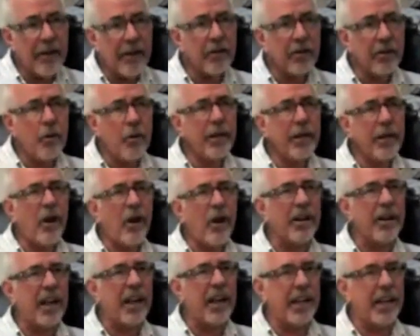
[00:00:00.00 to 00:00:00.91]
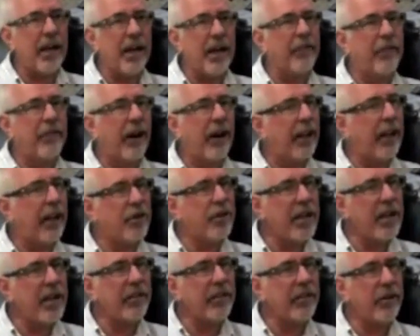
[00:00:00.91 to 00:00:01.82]
how we got the idea of
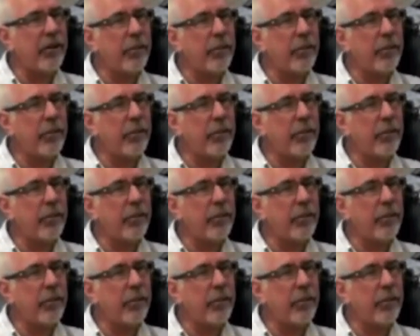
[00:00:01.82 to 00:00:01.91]
franchising.